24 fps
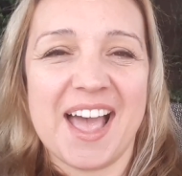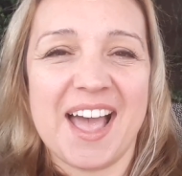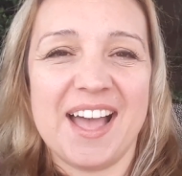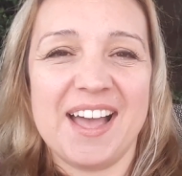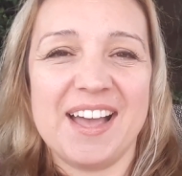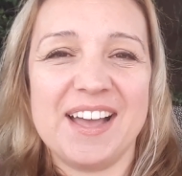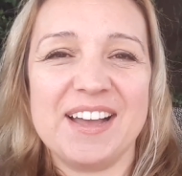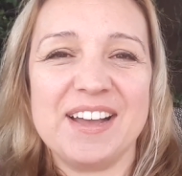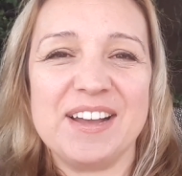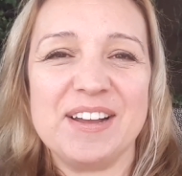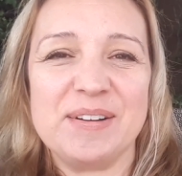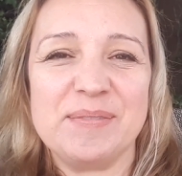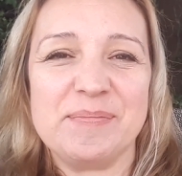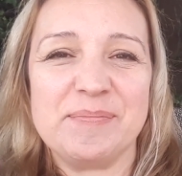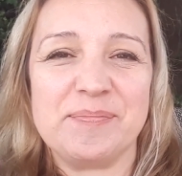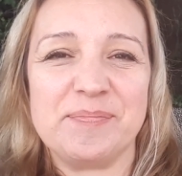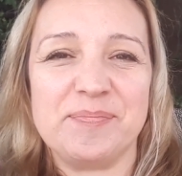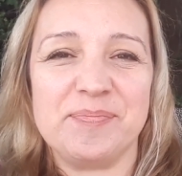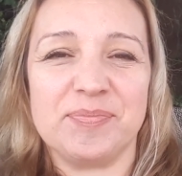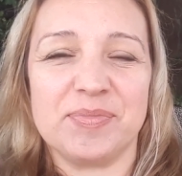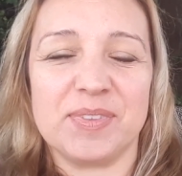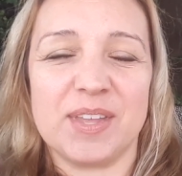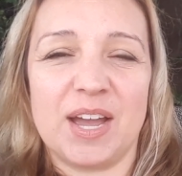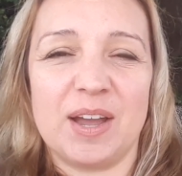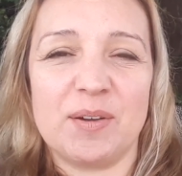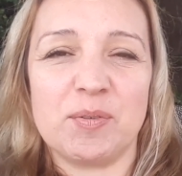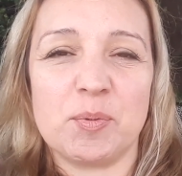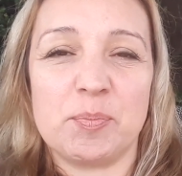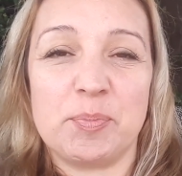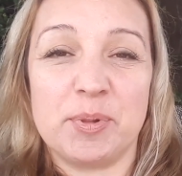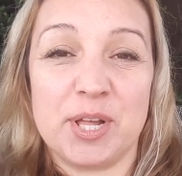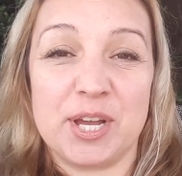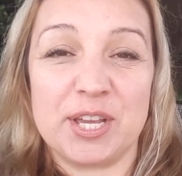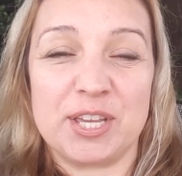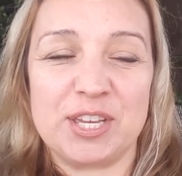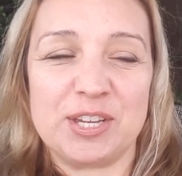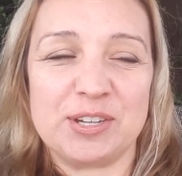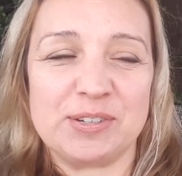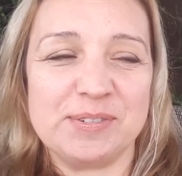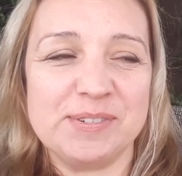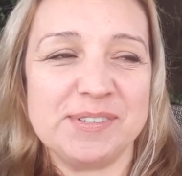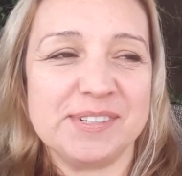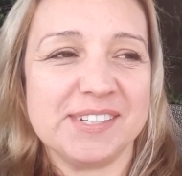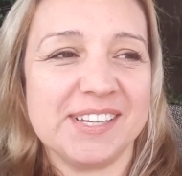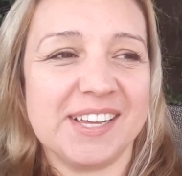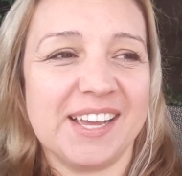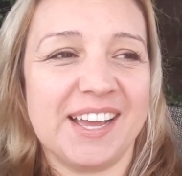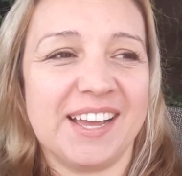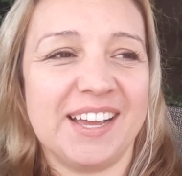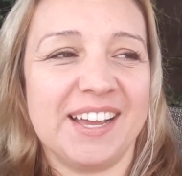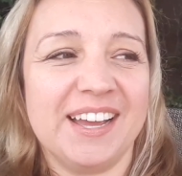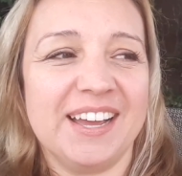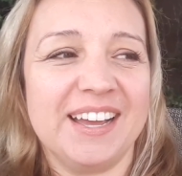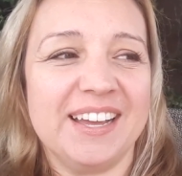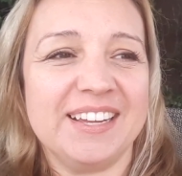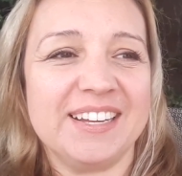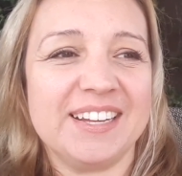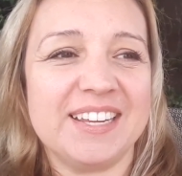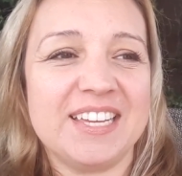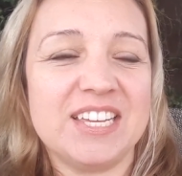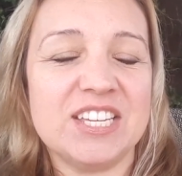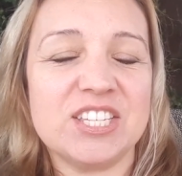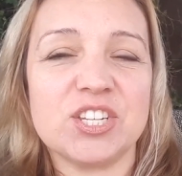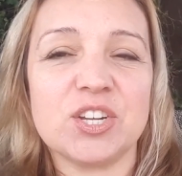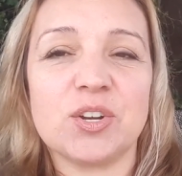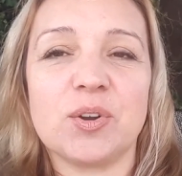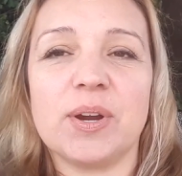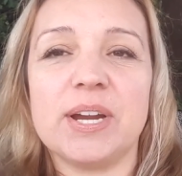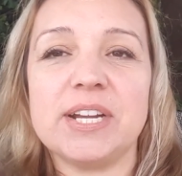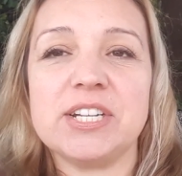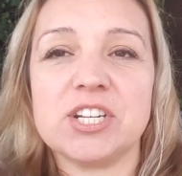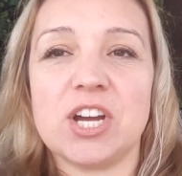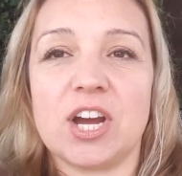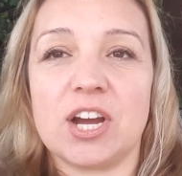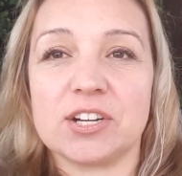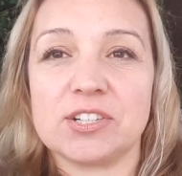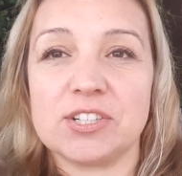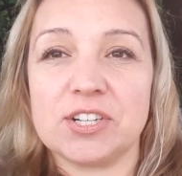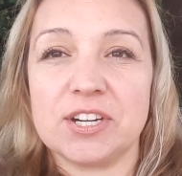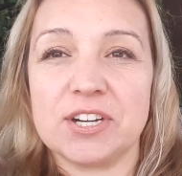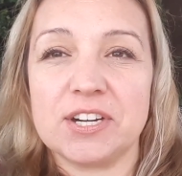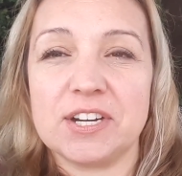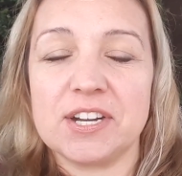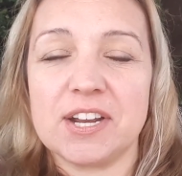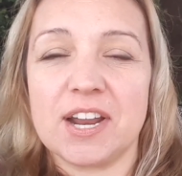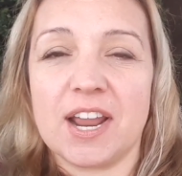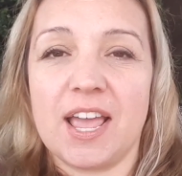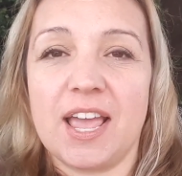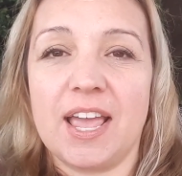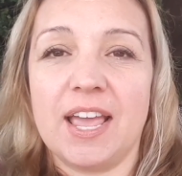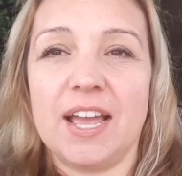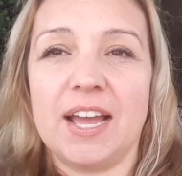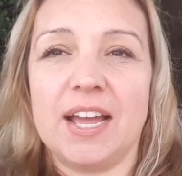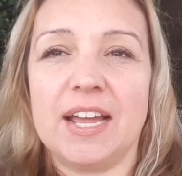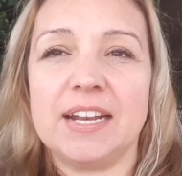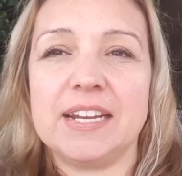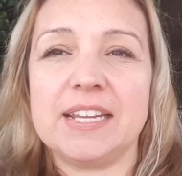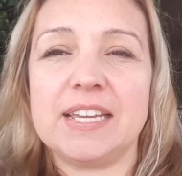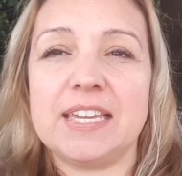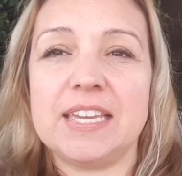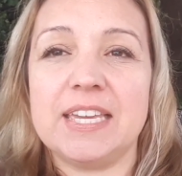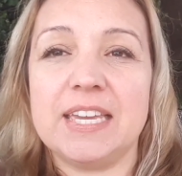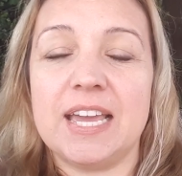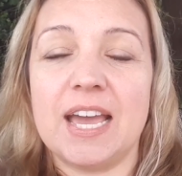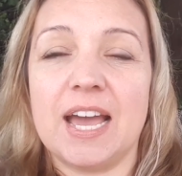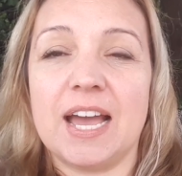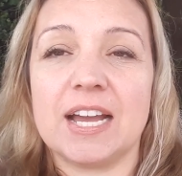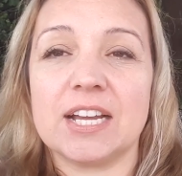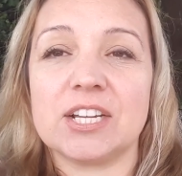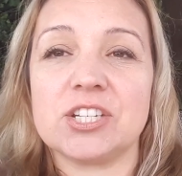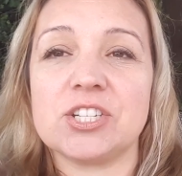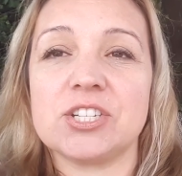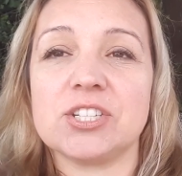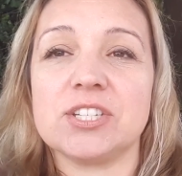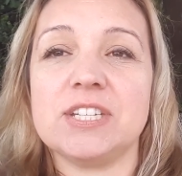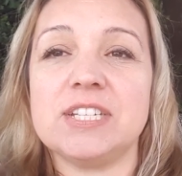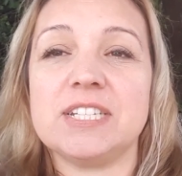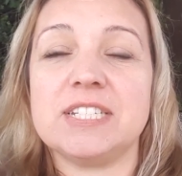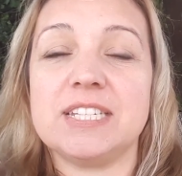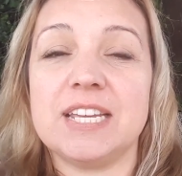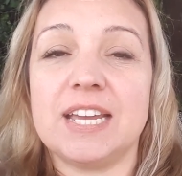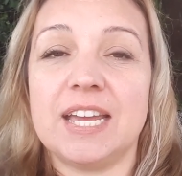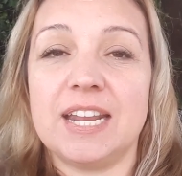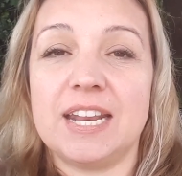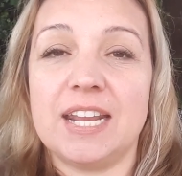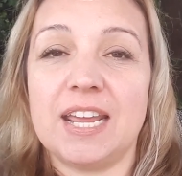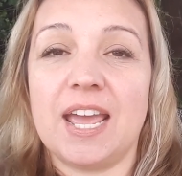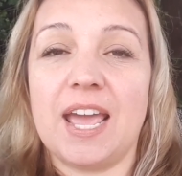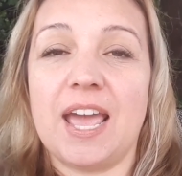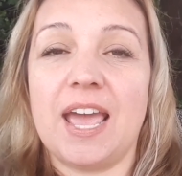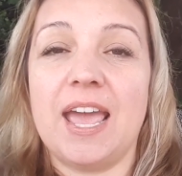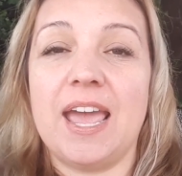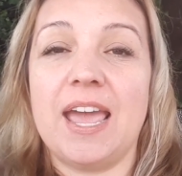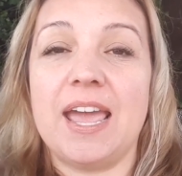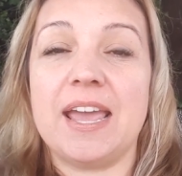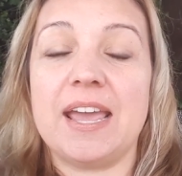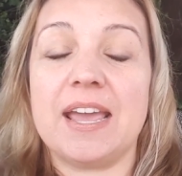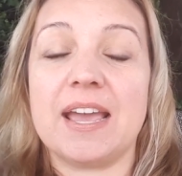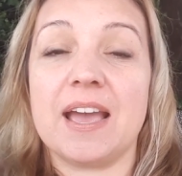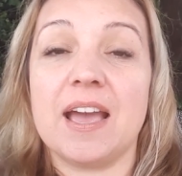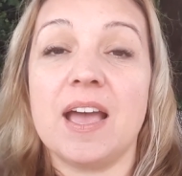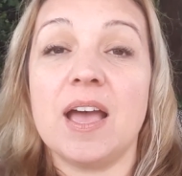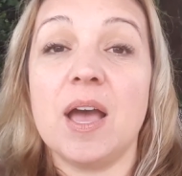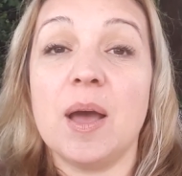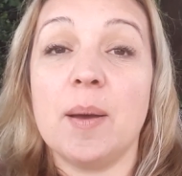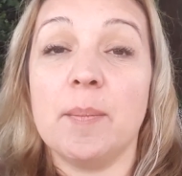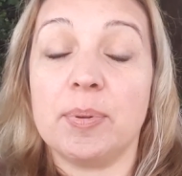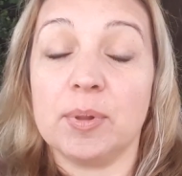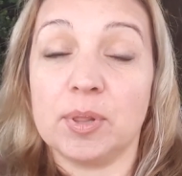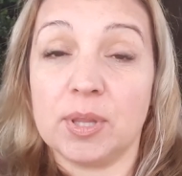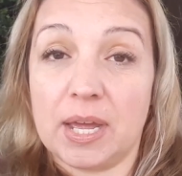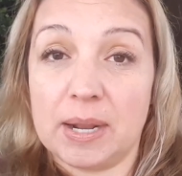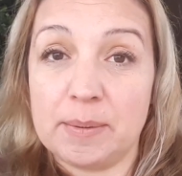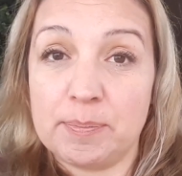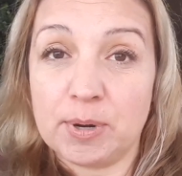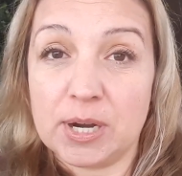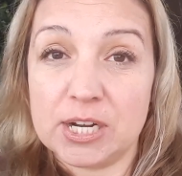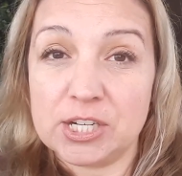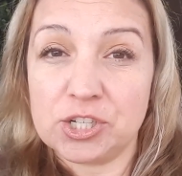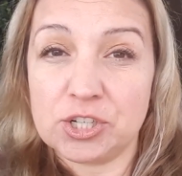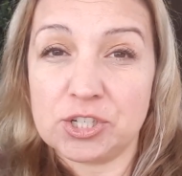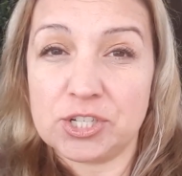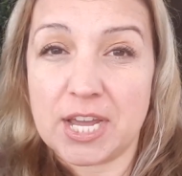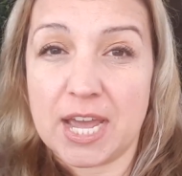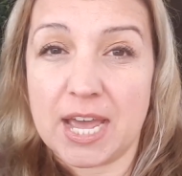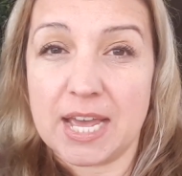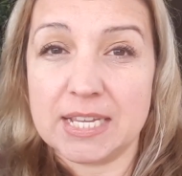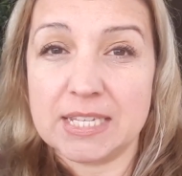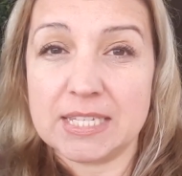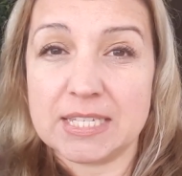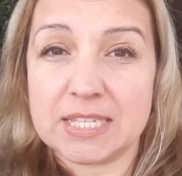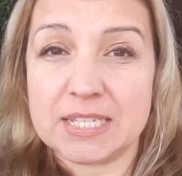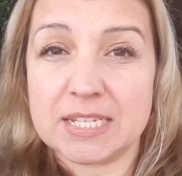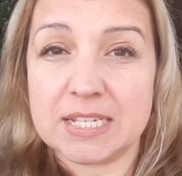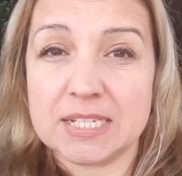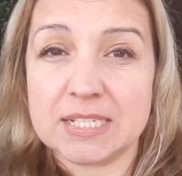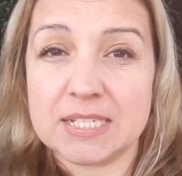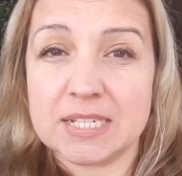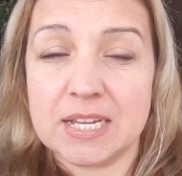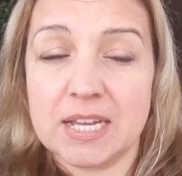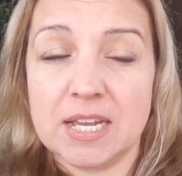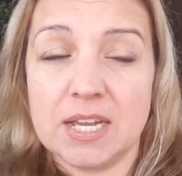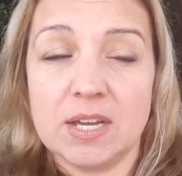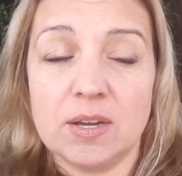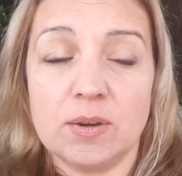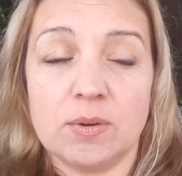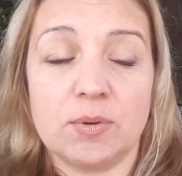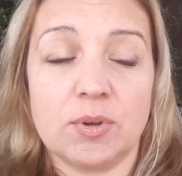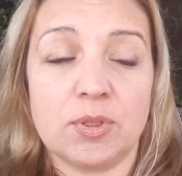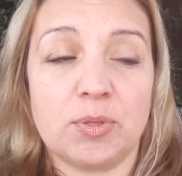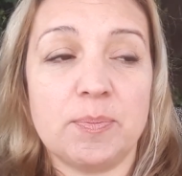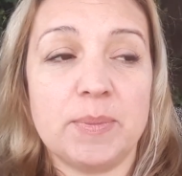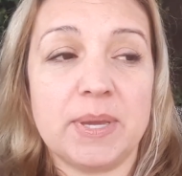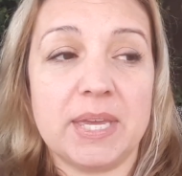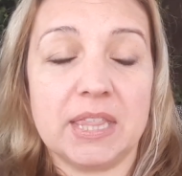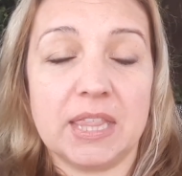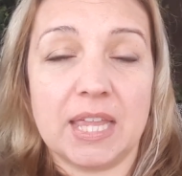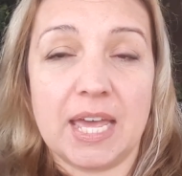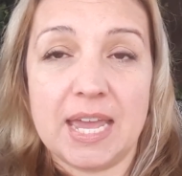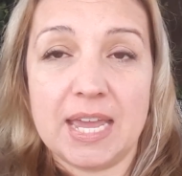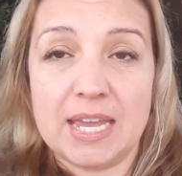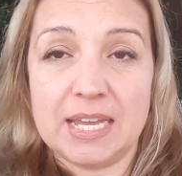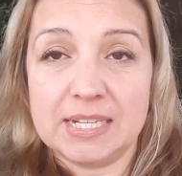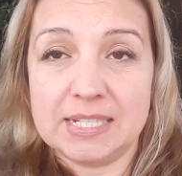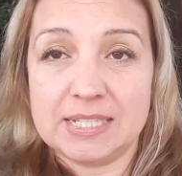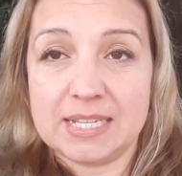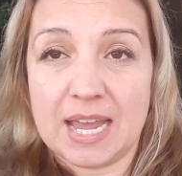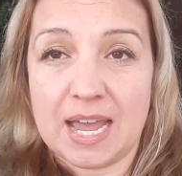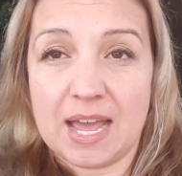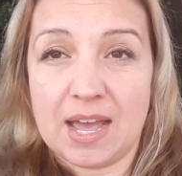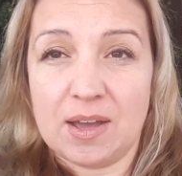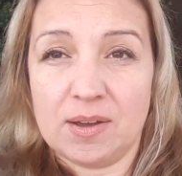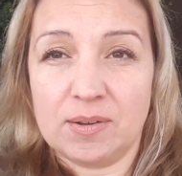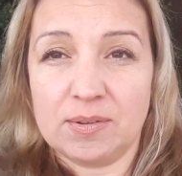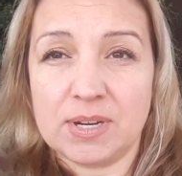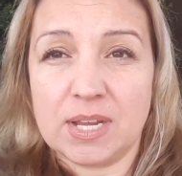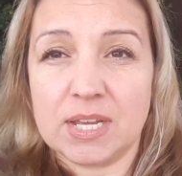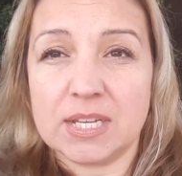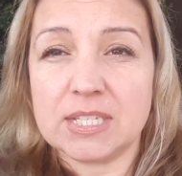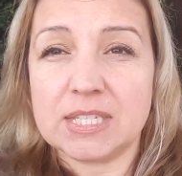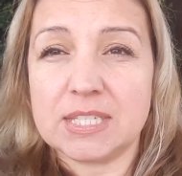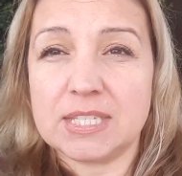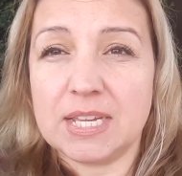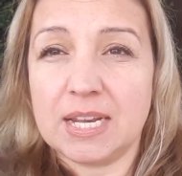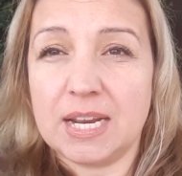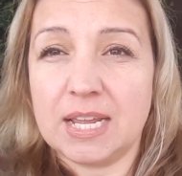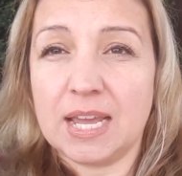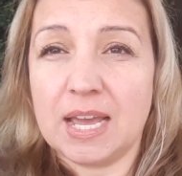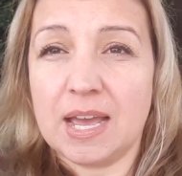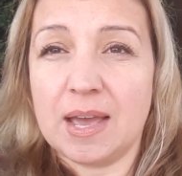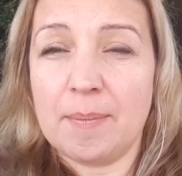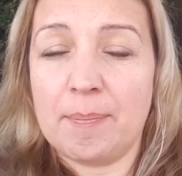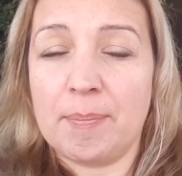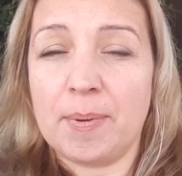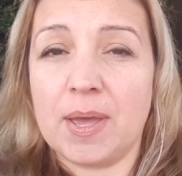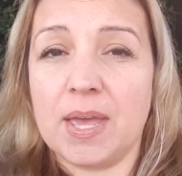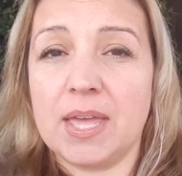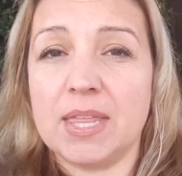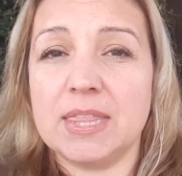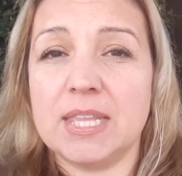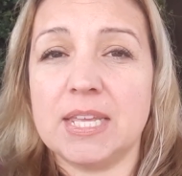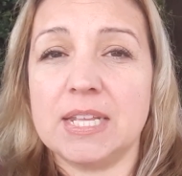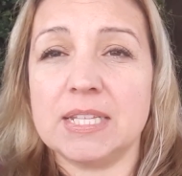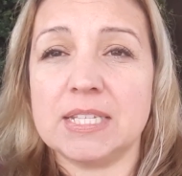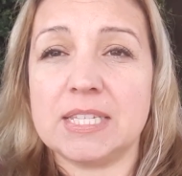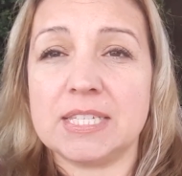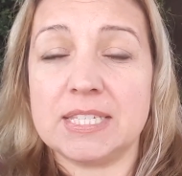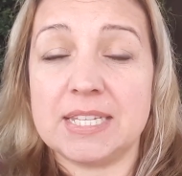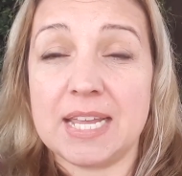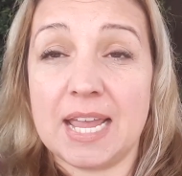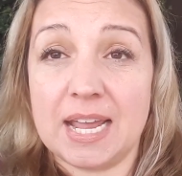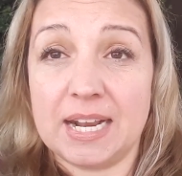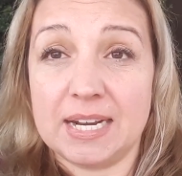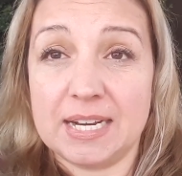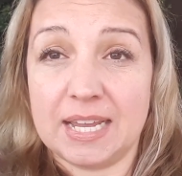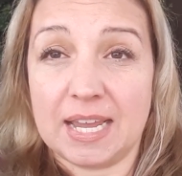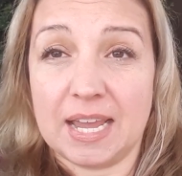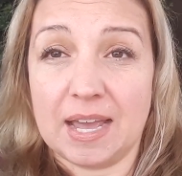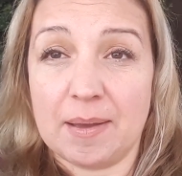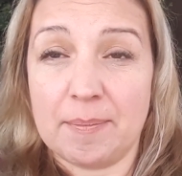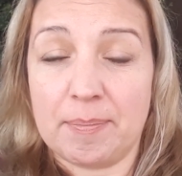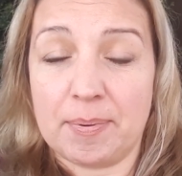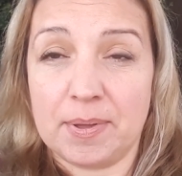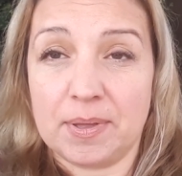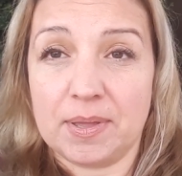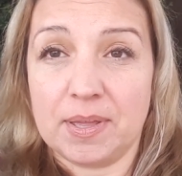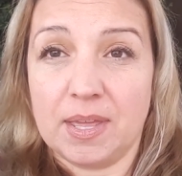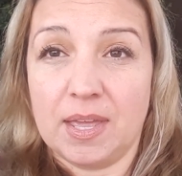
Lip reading: I will plug you. He's a great doctor, and he actually did a blood pressure test with me laying down, sitting up, and then standing up.